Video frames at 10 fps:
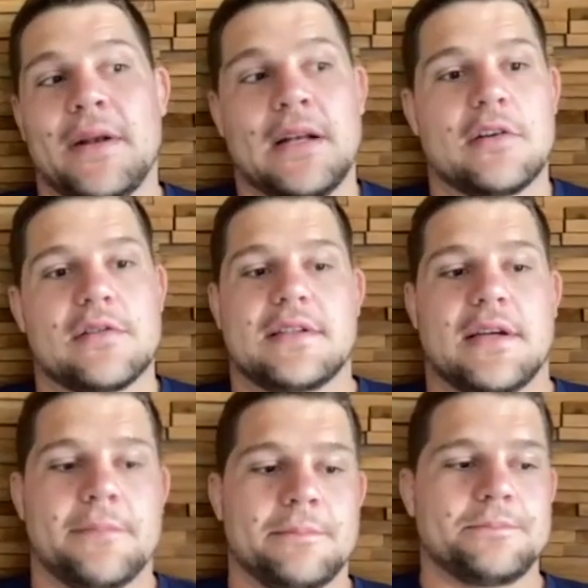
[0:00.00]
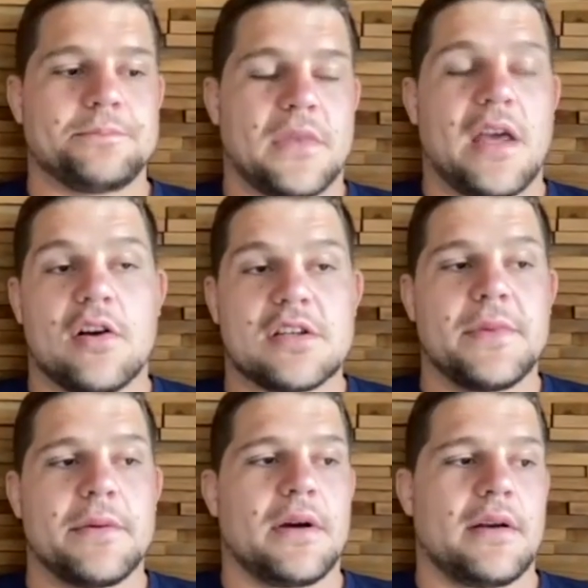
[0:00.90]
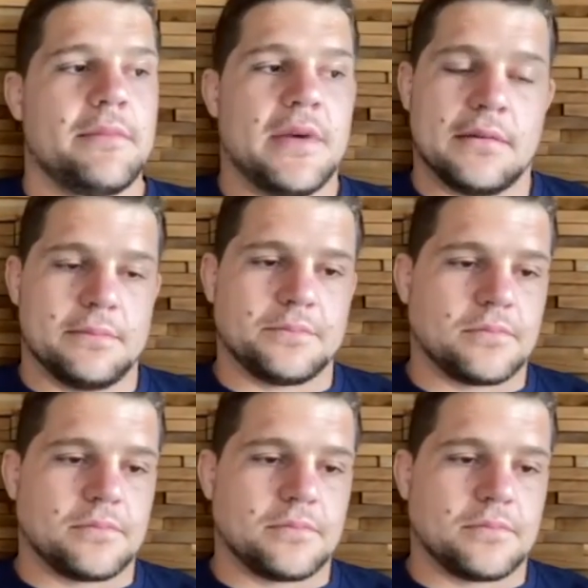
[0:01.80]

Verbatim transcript: him because um they asked me about him and